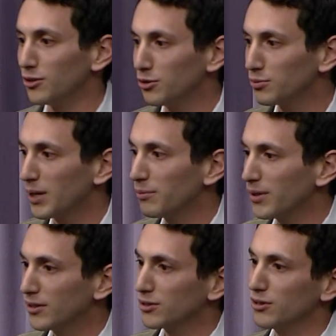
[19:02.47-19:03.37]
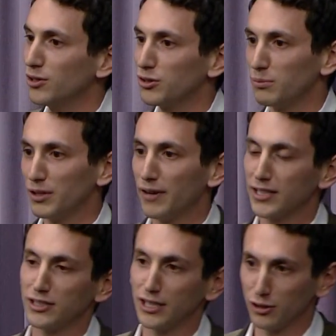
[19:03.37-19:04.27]
in the newspaper industry, you should be
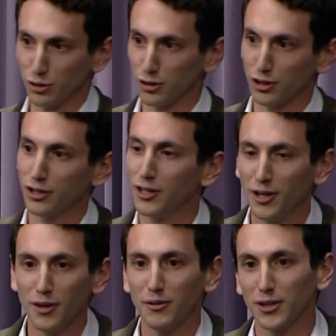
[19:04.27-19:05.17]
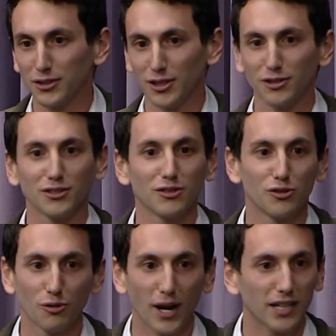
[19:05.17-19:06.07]
investing in Google, because there is a
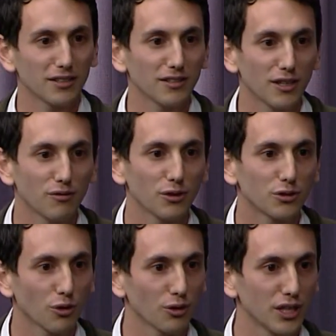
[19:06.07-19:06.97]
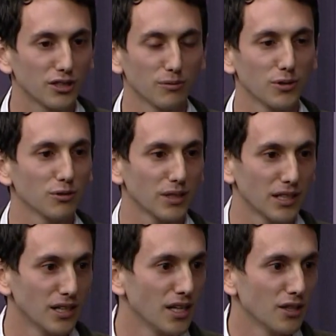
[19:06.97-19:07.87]
direct inverse correlation
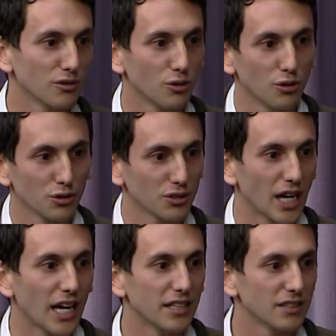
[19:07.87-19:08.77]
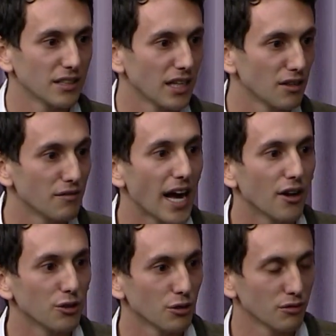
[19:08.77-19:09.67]
between Google size and, and the
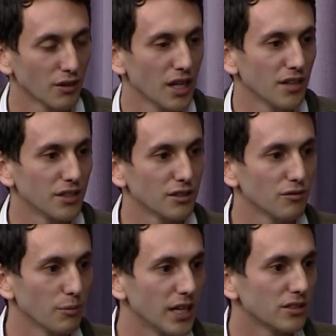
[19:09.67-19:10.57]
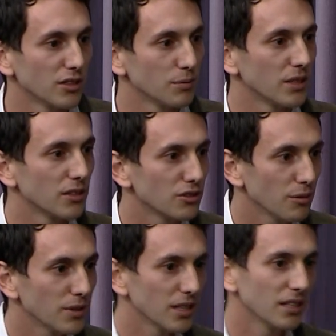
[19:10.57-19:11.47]
value of this information that's being
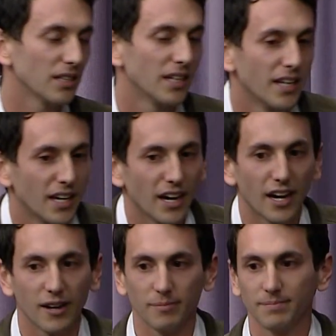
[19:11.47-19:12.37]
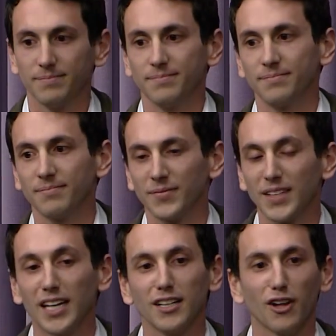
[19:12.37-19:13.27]
distributed. Um,
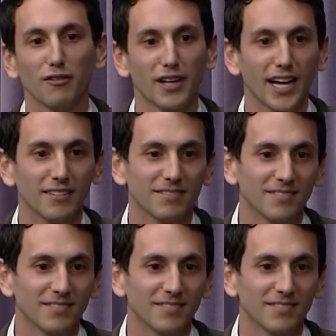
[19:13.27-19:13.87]
they didn't love that.